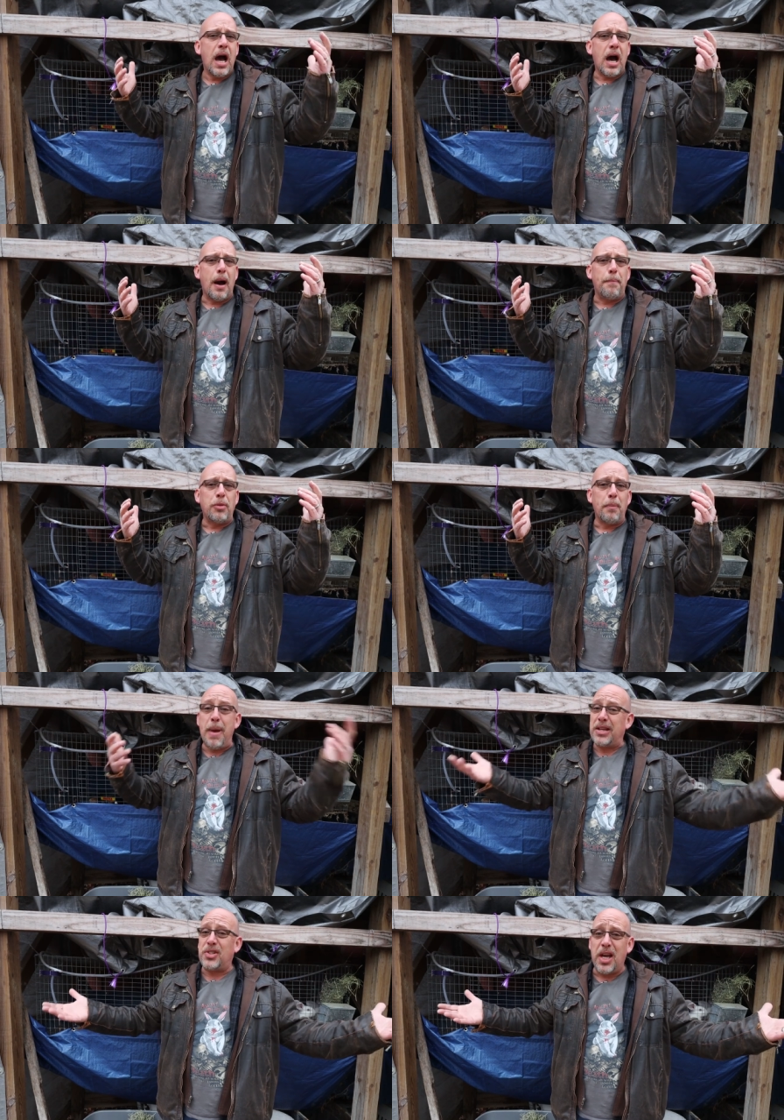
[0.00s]
Um,
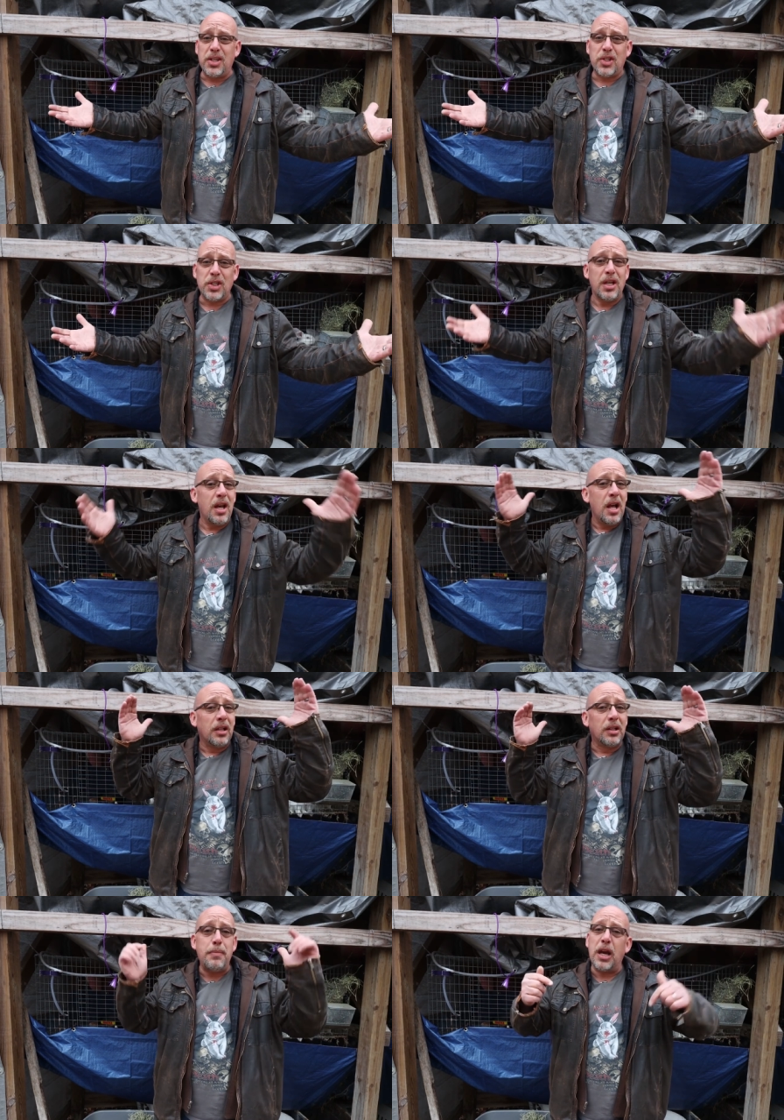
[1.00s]
makes sense.
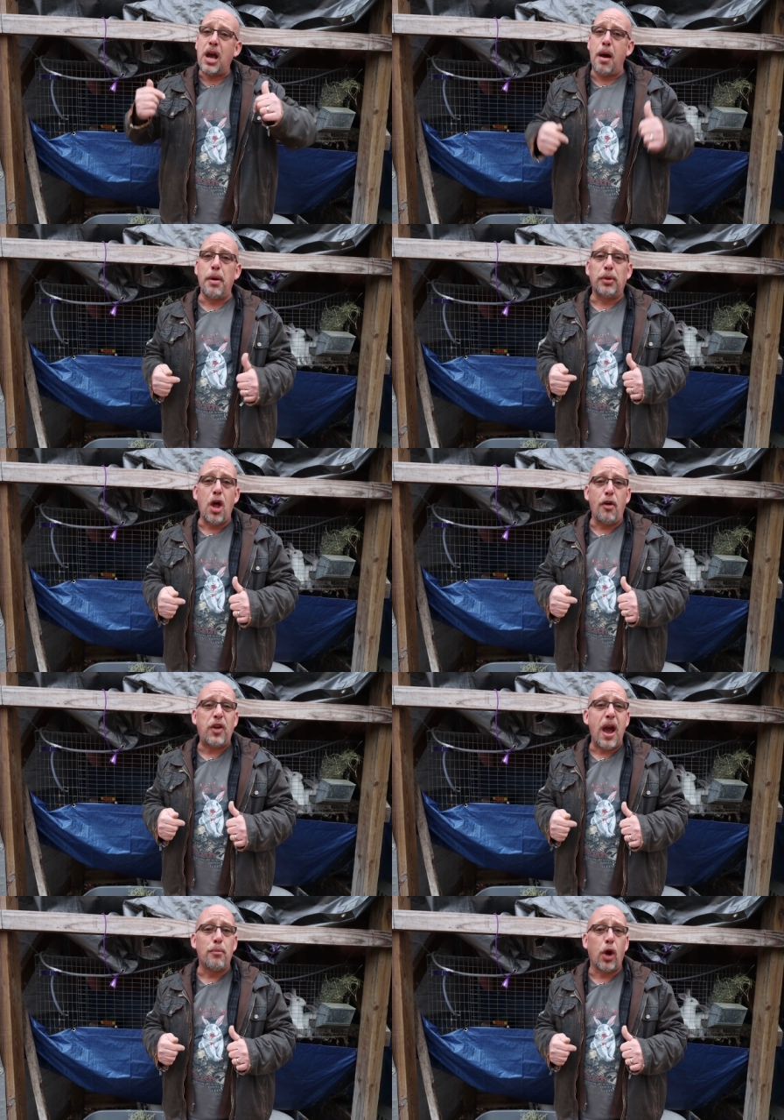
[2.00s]
Leave me a comment below
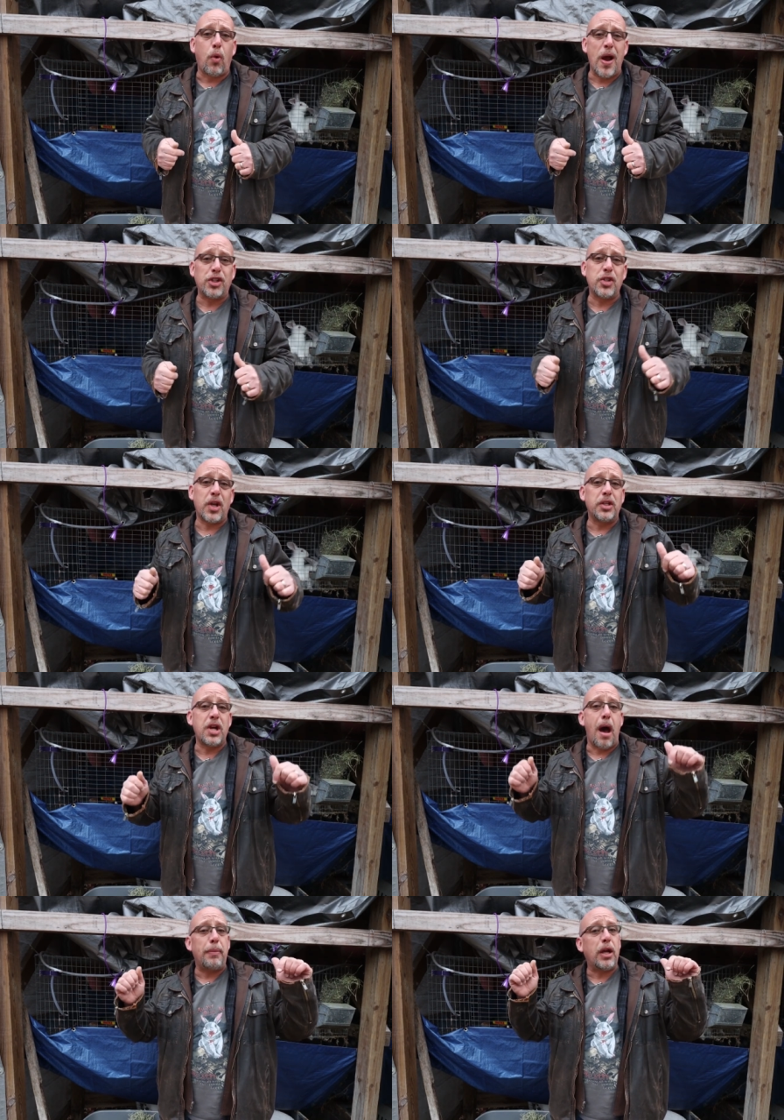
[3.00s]
if you have more questions on the
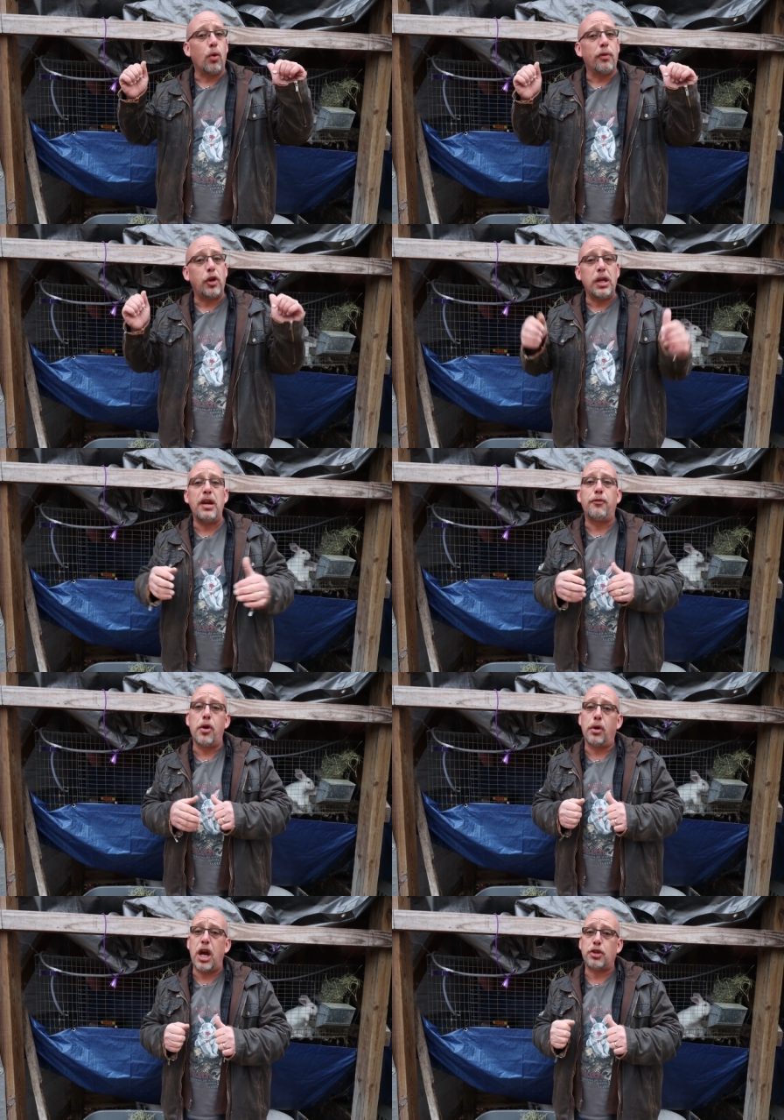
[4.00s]
topic or if you need
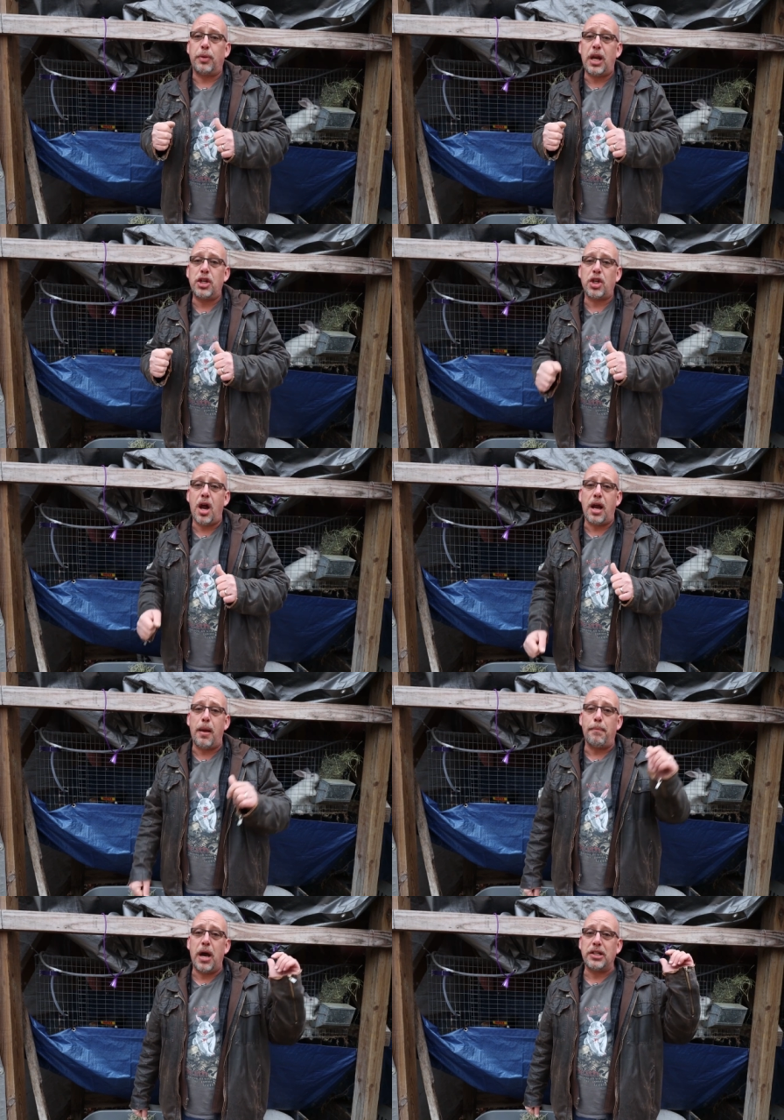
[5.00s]
further explanation on
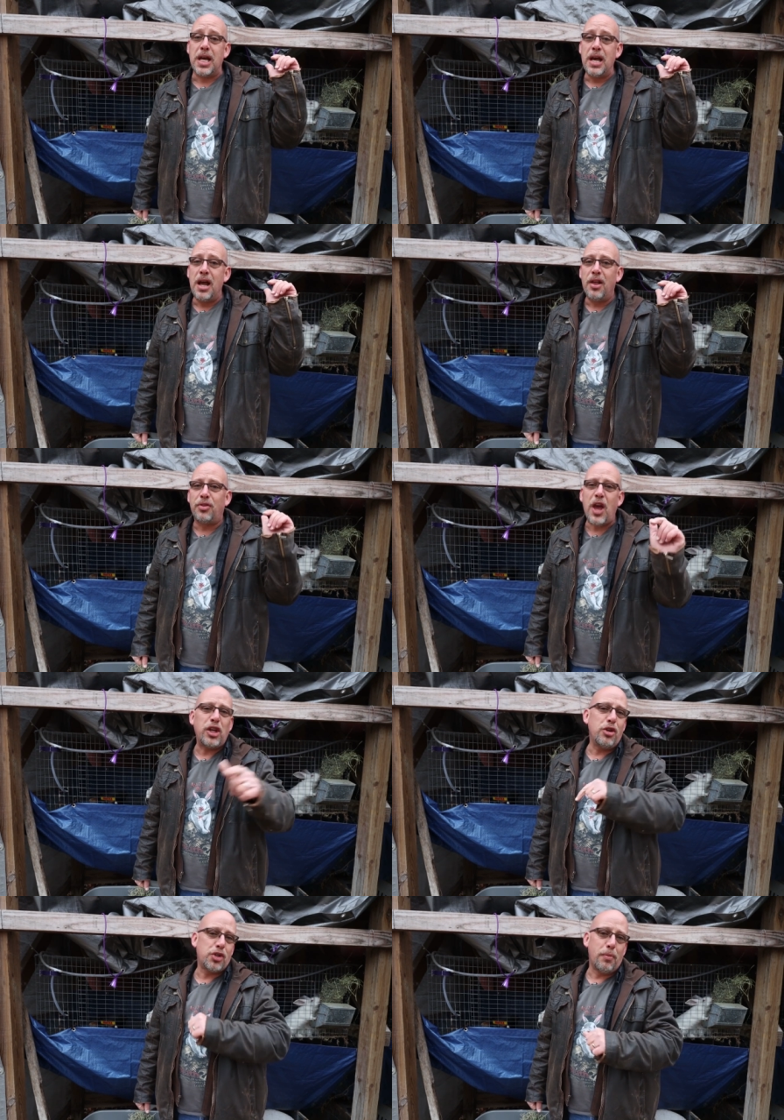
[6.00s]
it. But
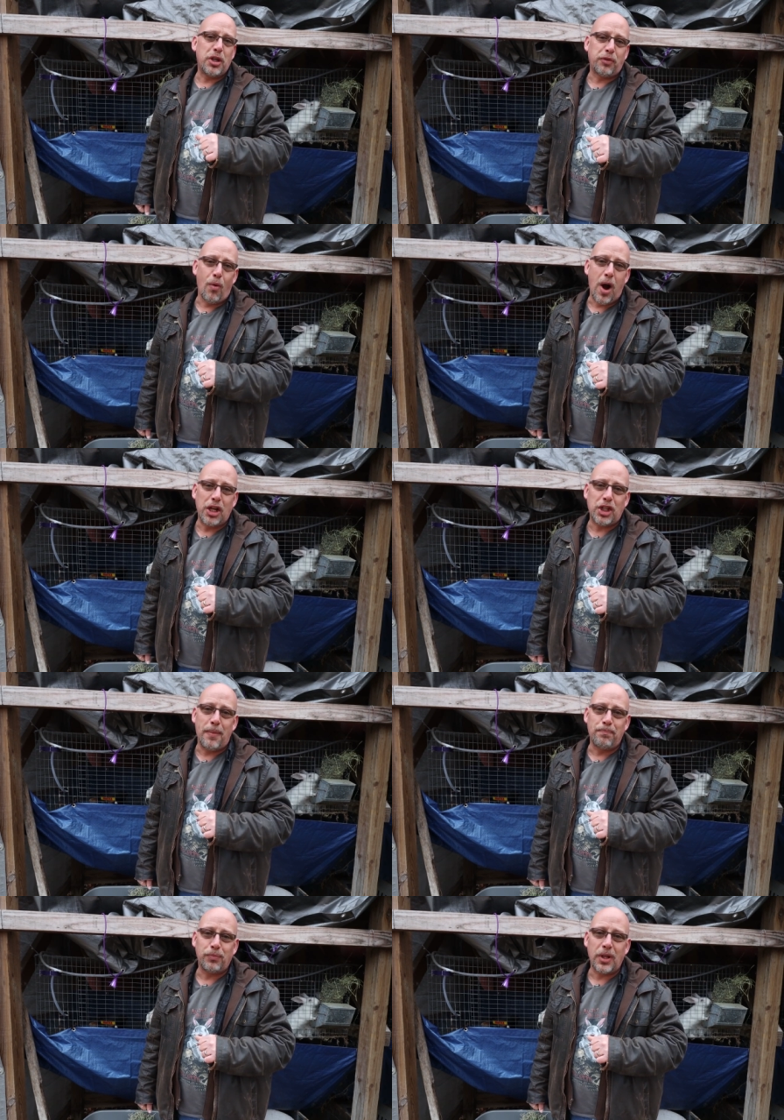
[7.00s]
thank you so much for
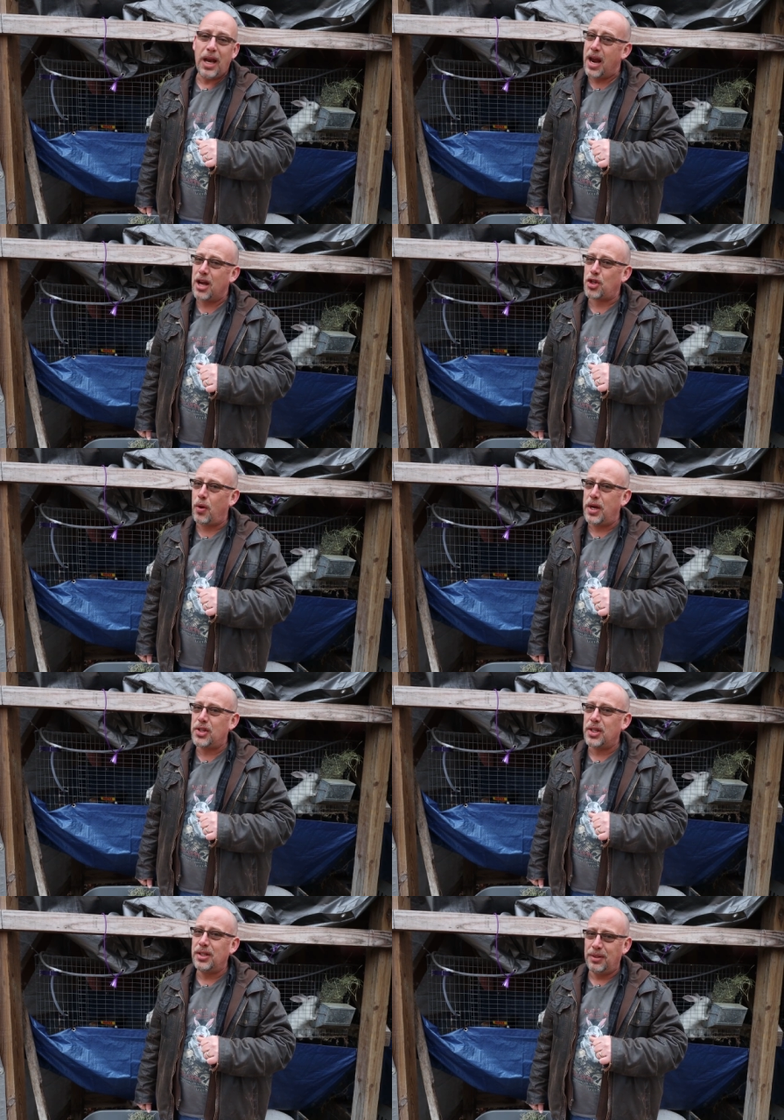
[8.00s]
watching. And as
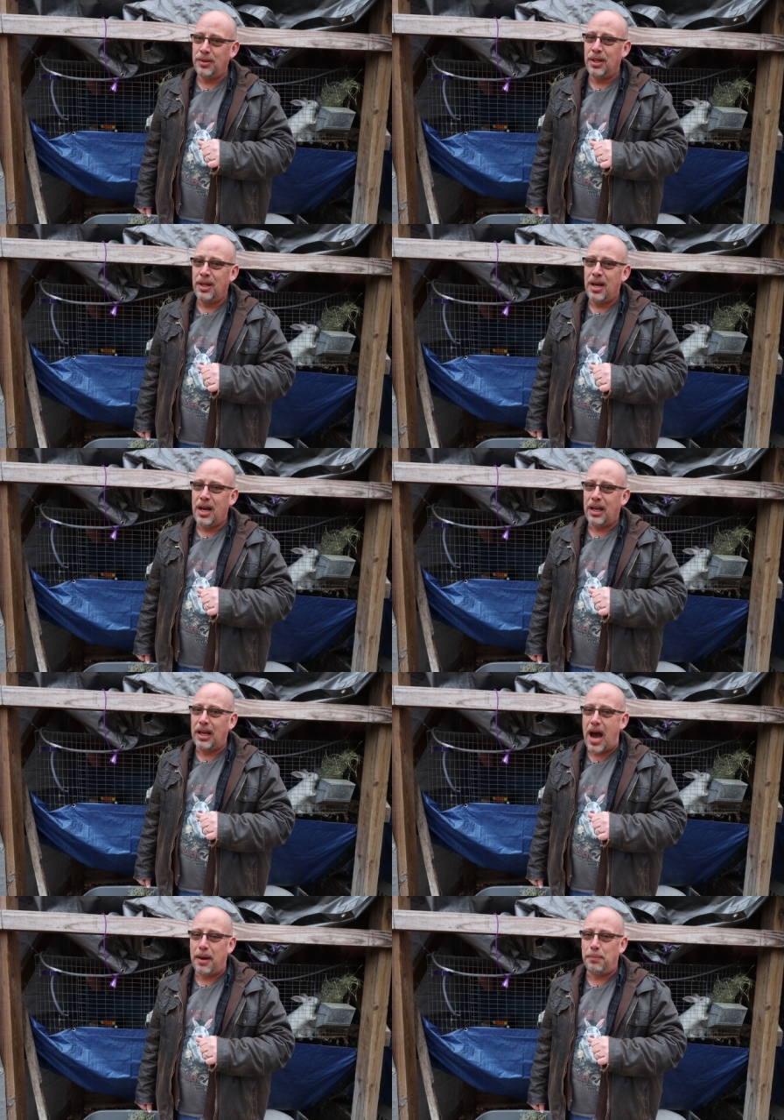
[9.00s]
always,
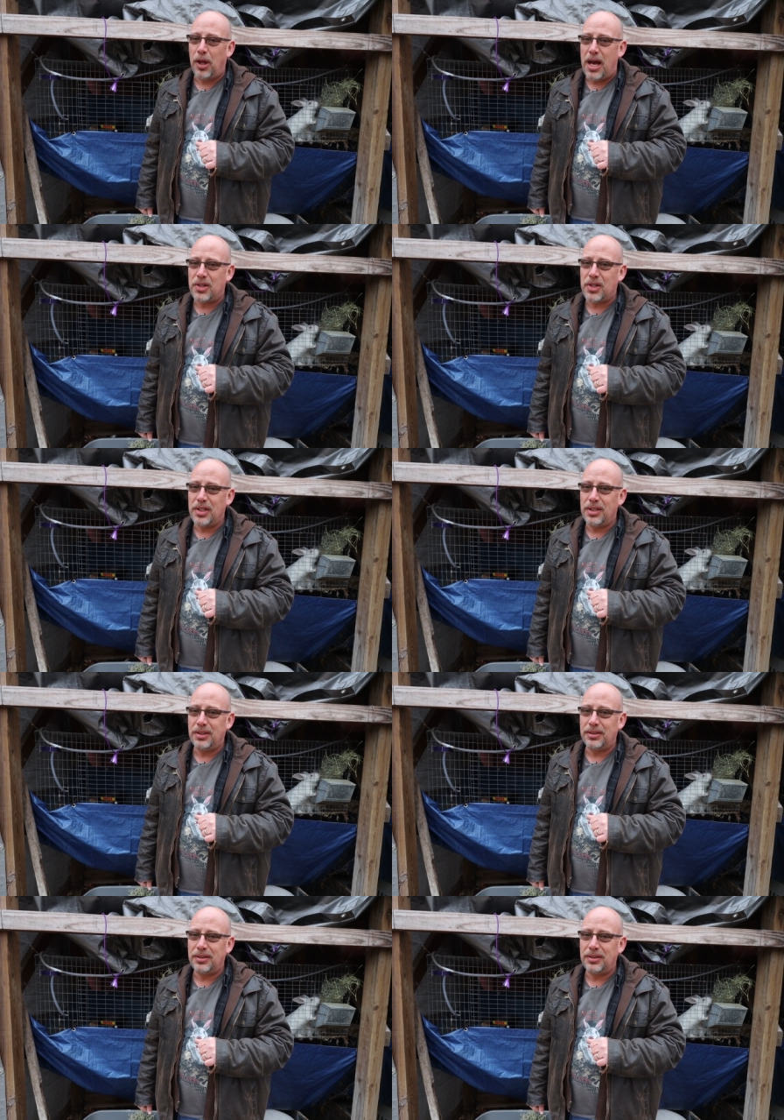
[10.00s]
God bless.